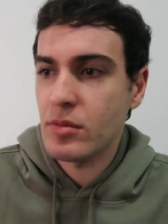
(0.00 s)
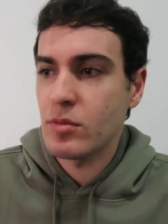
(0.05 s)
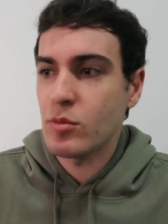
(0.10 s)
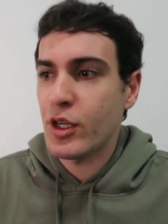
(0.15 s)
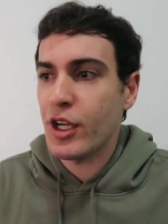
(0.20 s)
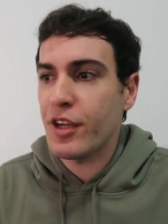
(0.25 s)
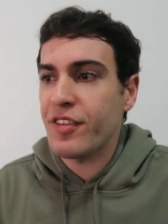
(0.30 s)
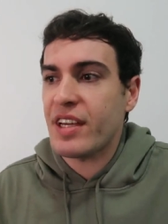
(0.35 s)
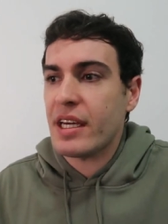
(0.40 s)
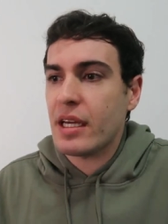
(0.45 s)

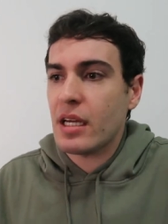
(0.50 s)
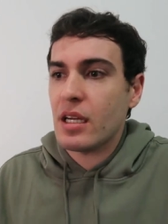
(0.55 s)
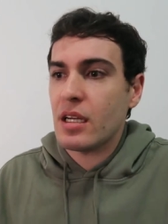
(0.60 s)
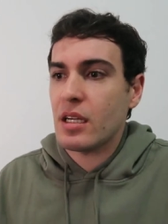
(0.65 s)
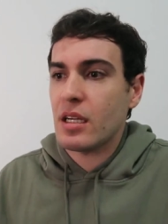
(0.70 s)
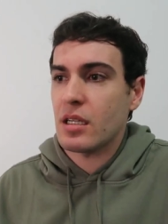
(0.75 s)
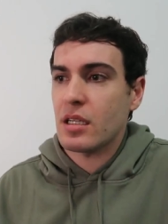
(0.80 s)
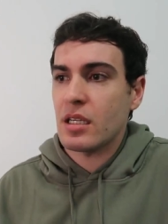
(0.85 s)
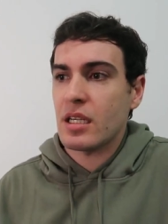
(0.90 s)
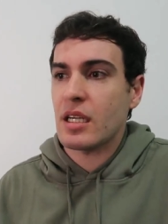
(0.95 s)
Well, you
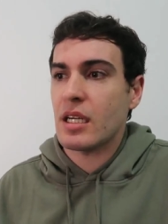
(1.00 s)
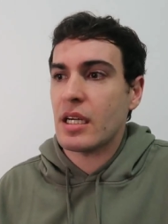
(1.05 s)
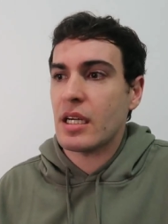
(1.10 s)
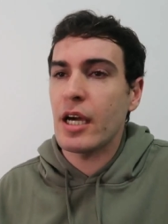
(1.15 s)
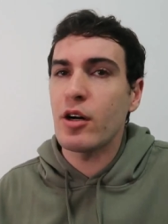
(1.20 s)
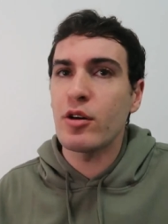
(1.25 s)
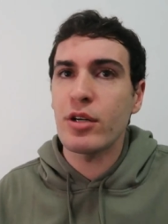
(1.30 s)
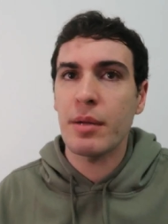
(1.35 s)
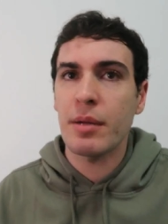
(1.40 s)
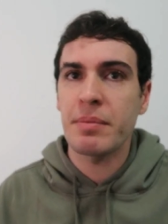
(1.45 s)

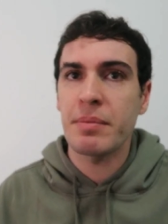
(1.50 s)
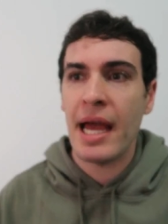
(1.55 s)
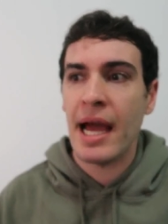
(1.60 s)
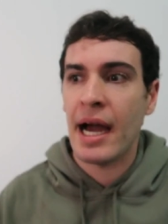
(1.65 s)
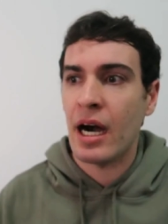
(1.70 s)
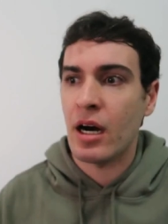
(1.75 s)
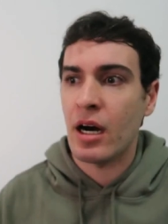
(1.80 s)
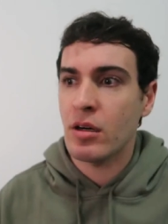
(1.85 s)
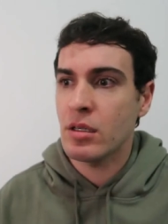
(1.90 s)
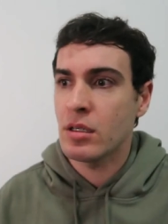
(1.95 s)
killed him
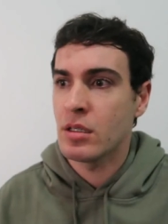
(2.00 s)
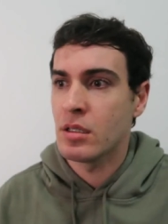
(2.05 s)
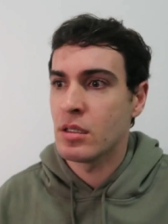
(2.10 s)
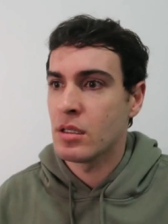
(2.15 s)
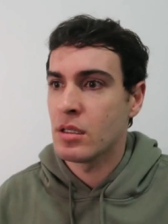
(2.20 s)
now.